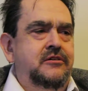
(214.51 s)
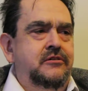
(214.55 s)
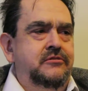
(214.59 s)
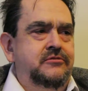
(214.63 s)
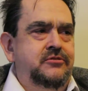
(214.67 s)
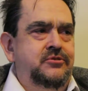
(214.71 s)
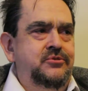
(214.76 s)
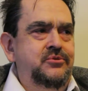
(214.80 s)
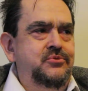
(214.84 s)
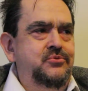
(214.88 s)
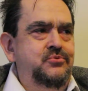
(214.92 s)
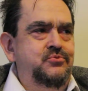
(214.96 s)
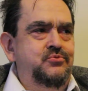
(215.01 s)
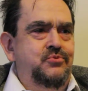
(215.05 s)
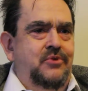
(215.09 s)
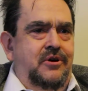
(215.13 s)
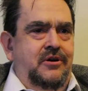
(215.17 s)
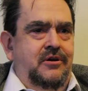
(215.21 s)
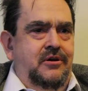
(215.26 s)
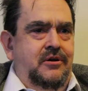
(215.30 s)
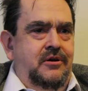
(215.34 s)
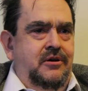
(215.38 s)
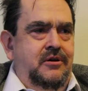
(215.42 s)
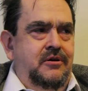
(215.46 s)

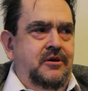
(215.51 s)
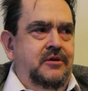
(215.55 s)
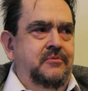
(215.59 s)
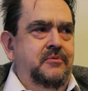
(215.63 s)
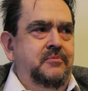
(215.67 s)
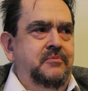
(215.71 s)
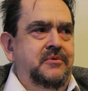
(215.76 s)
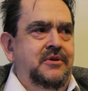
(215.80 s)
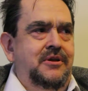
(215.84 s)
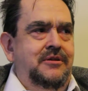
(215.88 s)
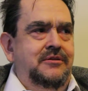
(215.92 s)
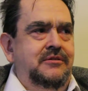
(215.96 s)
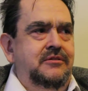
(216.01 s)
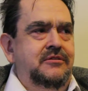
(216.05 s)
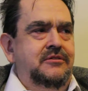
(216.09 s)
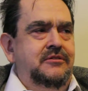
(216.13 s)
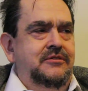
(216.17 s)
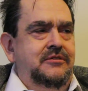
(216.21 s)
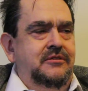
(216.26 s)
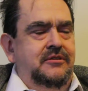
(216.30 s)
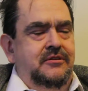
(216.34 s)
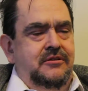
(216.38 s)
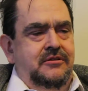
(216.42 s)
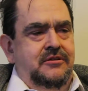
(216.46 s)
To
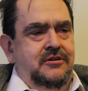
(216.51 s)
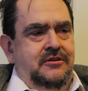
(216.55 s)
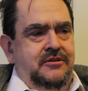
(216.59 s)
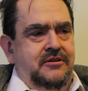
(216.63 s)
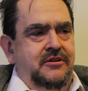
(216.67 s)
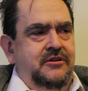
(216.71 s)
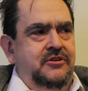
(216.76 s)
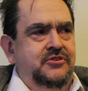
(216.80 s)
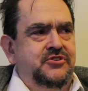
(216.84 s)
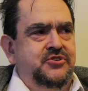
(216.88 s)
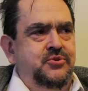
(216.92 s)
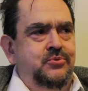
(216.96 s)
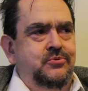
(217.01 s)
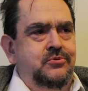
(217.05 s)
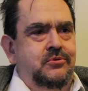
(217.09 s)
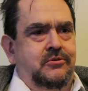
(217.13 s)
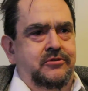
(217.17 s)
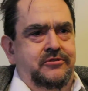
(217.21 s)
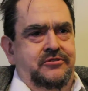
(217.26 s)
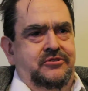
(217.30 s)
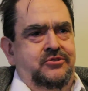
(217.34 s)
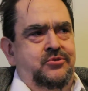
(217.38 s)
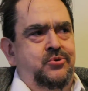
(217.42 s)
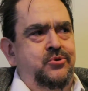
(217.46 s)
conduct
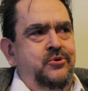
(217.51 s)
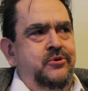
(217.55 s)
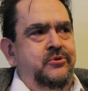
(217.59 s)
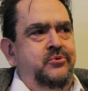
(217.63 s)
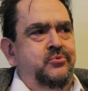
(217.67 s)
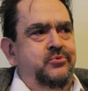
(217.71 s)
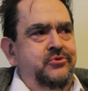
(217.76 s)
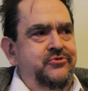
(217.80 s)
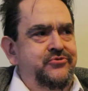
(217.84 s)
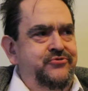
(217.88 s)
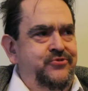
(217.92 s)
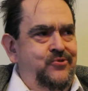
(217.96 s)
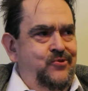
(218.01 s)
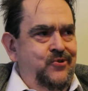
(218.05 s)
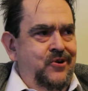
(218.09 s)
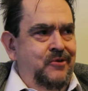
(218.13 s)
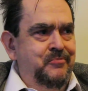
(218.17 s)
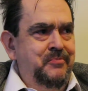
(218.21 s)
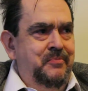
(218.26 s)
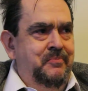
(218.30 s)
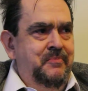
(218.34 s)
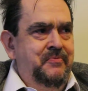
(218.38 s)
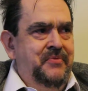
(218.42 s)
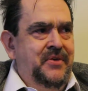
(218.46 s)
so-called tort
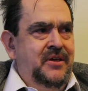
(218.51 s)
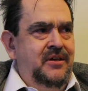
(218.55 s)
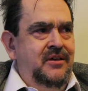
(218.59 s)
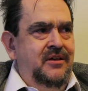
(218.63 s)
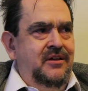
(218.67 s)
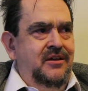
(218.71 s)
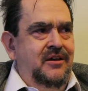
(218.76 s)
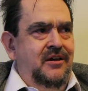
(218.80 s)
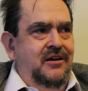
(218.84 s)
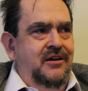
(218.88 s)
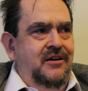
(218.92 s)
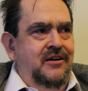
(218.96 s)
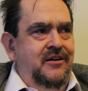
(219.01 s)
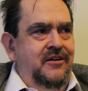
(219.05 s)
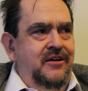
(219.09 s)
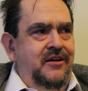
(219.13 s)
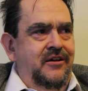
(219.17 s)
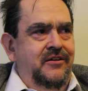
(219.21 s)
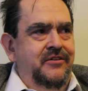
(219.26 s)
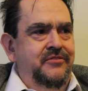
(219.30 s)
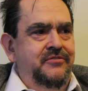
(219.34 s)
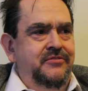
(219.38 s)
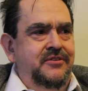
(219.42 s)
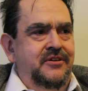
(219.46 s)
reform.
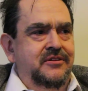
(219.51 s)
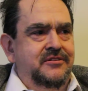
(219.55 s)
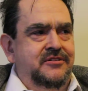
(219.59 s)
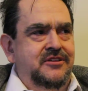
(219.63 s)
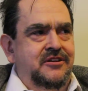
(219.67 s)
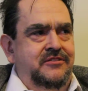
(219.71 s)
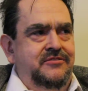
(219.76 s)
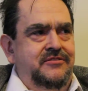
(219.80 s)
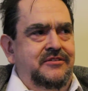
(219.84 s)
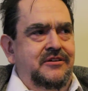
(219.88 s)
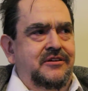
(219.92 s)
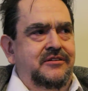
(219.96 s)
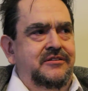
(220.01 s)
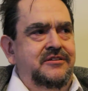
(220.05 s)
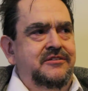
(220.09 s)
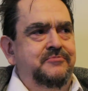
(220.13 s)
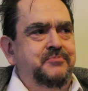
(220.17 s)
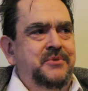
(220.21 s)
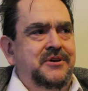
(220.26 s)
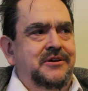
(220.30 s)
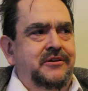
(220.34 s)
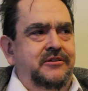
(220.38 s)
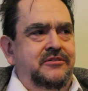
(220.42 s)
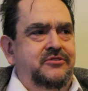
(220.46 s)
The idea
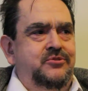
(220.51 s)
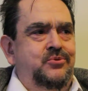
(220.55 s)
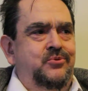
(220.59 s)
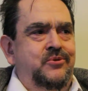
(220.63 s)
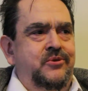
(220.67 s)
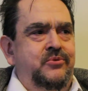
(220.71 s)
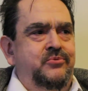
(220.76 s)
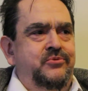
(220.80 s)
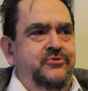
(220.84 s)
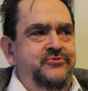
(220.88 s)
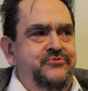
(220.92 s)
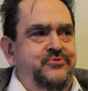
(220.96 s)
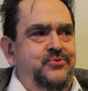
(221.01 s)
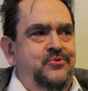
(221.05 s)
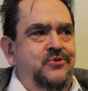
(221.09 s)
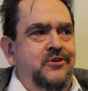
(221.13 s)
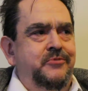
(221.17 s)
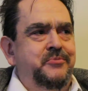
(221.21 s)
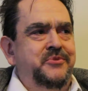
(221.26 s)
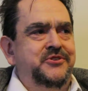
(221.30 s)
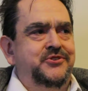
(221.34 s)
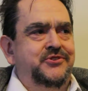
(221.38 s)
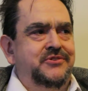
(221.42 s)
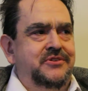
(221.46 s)
behind tort
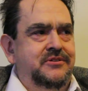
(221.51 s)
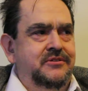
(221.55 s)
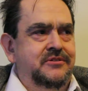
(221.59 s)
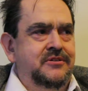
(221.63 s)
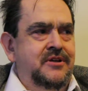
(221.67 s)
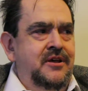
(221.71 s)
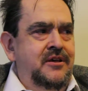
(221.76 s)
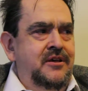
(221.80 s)
reform is that